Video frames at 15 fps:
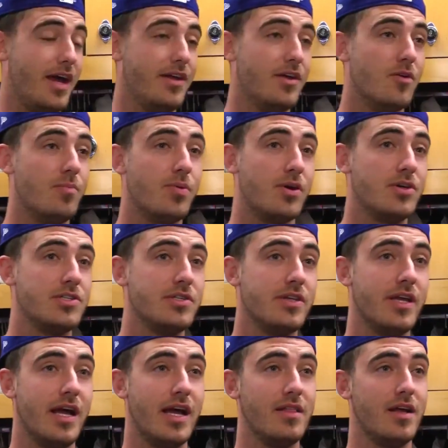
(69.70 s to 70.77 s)
At just
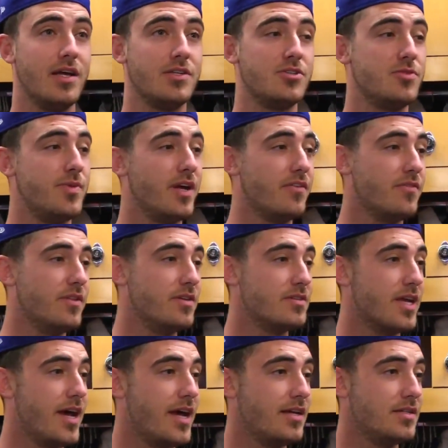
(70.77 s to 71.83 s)
23 years old,
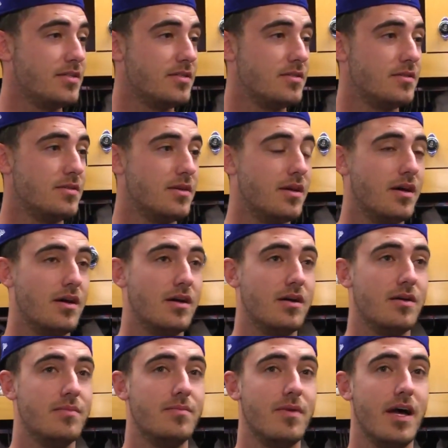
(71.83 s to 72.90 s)
Bellinger
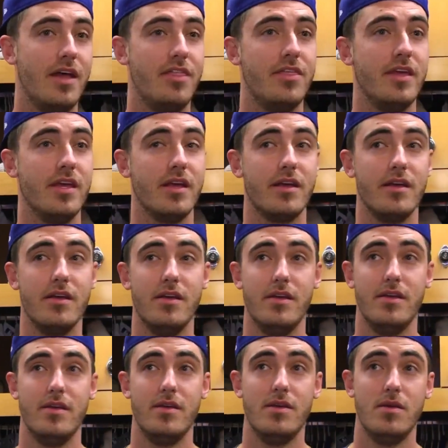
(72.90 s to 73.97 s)
was the talk of the
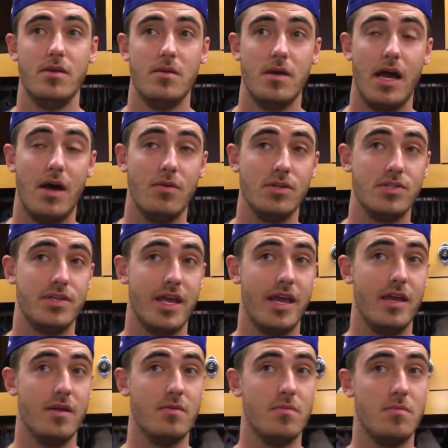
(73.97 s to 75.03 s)
baseball world. The
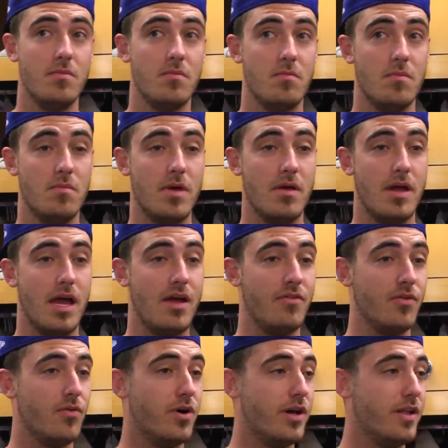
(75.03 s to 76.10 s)
Los Angeles Dodgers
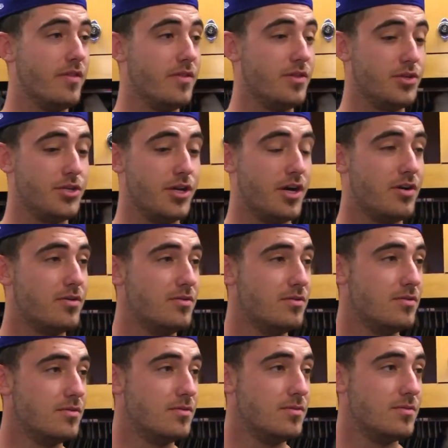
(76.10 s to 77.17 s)
outfielder had an
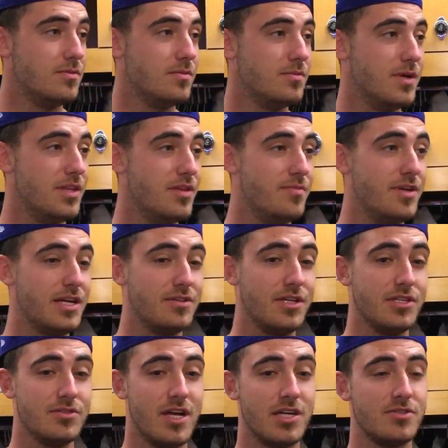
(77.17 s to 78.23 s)
MVP season that
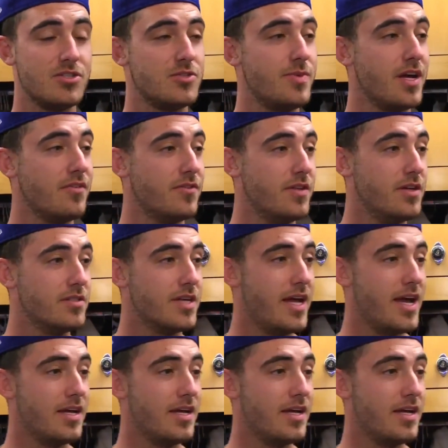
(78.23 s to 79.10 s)
made everyone sit up and take